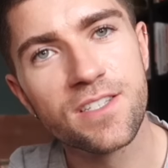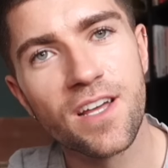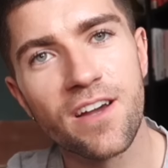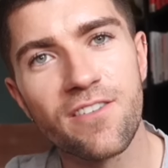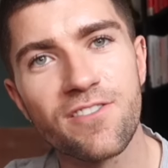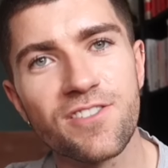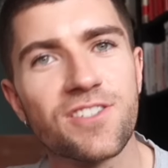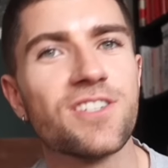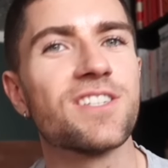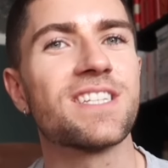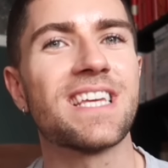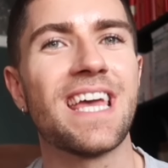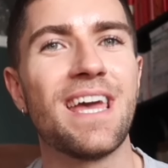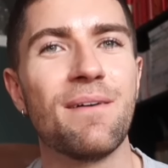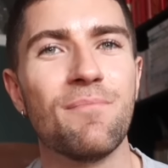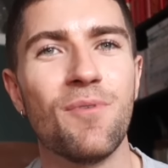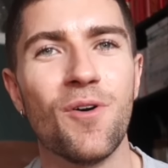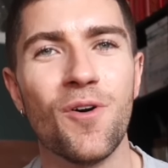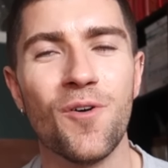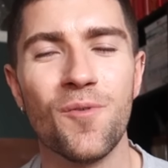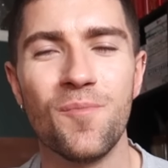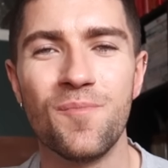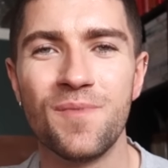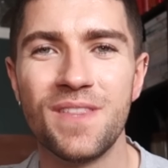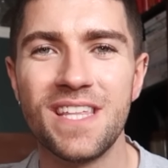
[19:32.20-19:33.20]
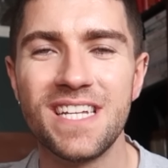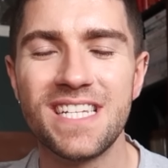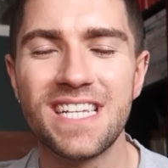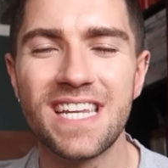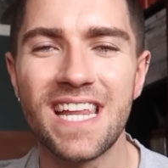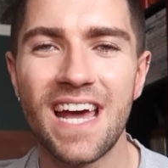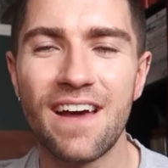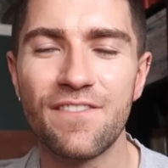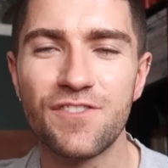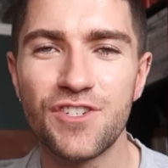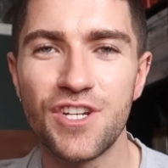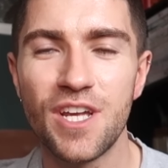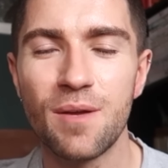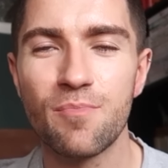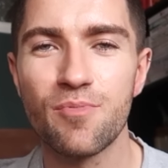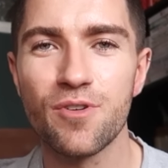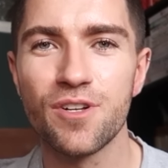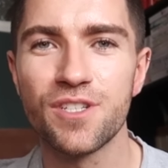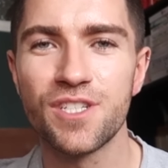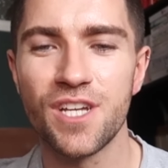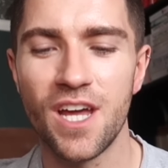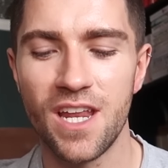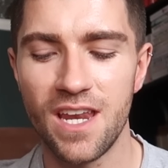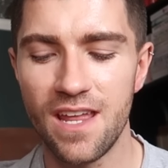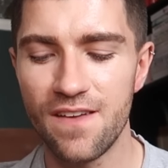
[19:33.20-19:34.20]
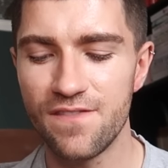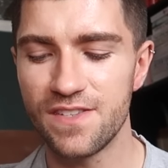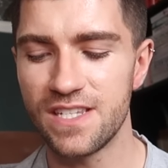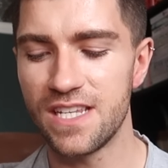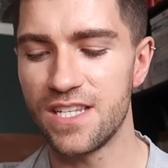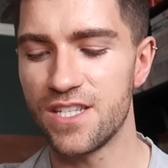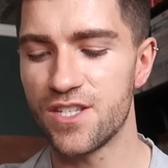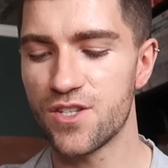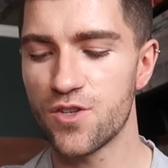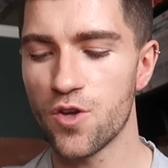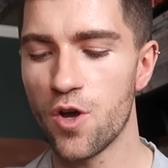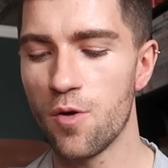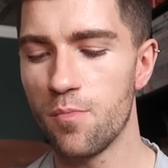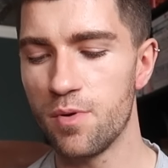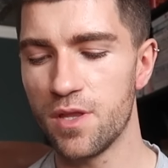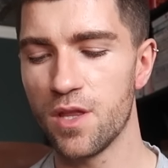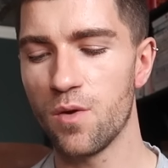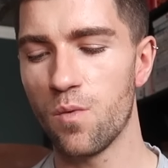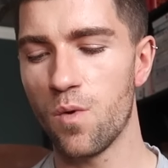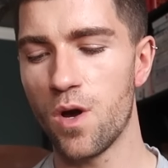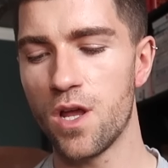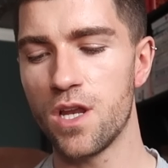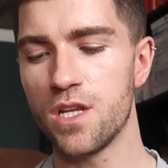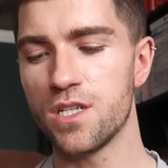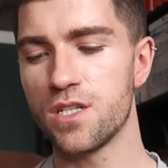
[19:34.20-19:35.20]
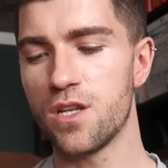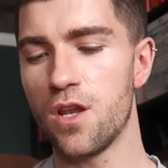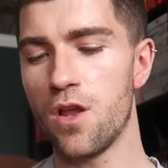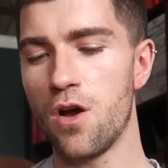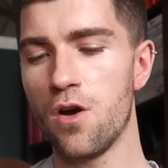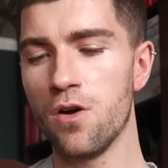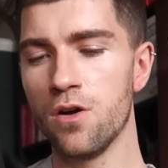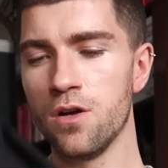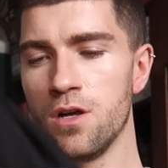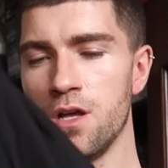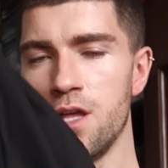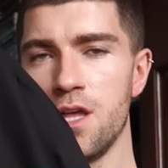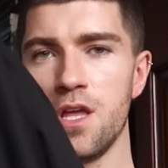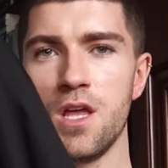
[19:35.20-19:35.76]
Zara says came home. They did have cheaper alternatives in store, but they weren't as long.